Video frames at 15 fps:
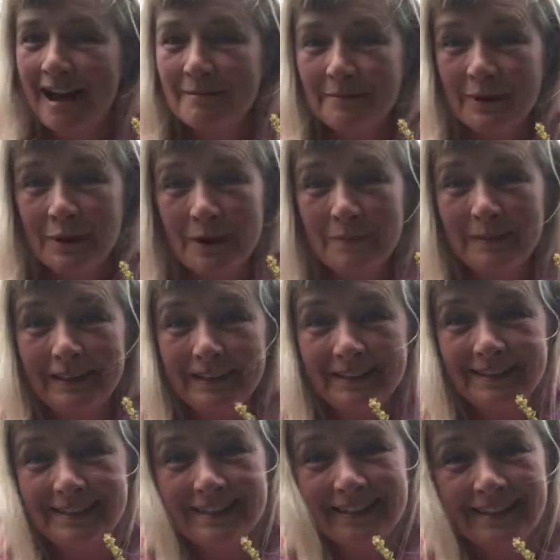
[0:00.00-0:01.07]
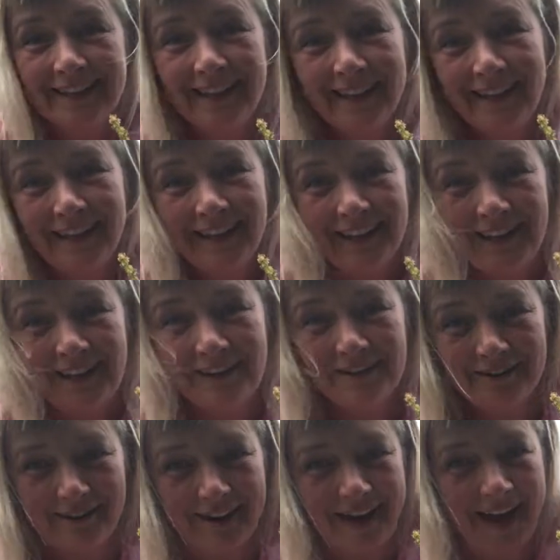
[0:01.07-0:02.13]
I'm a herbalist
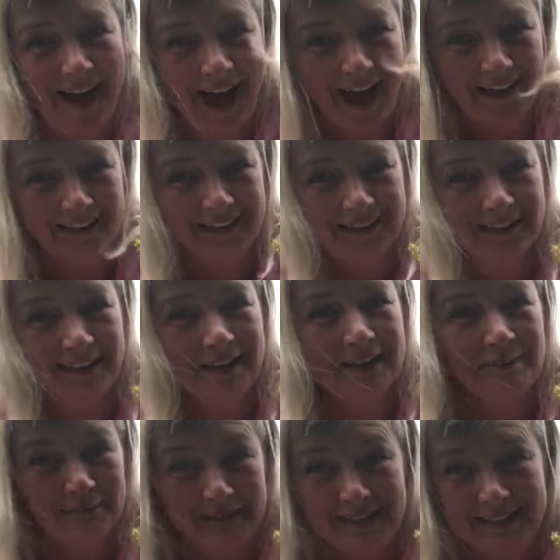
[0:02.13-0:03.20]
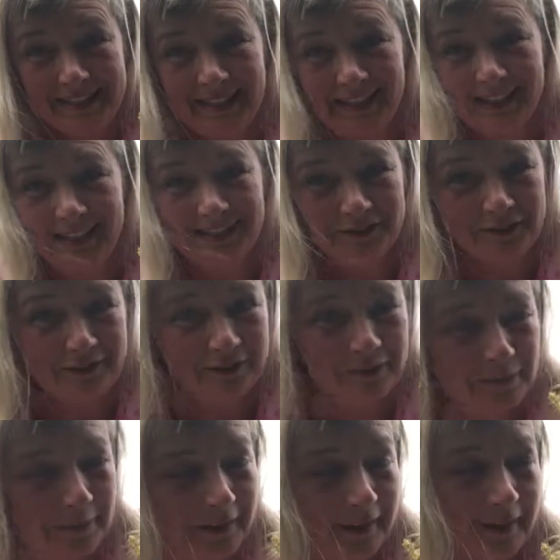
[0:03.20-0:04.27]
here at Mystique in
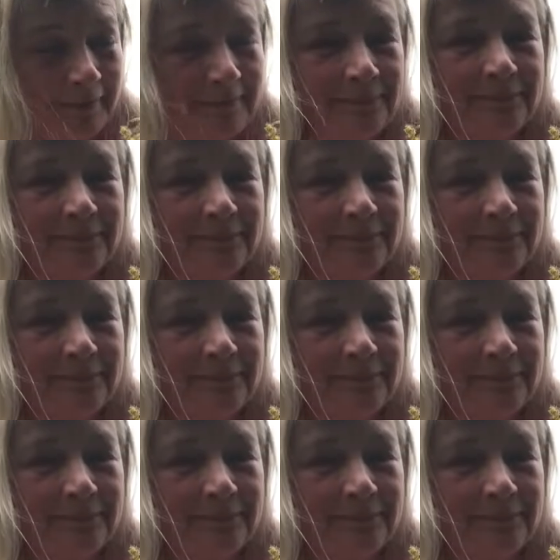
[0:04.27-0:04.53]
Shrewsbury.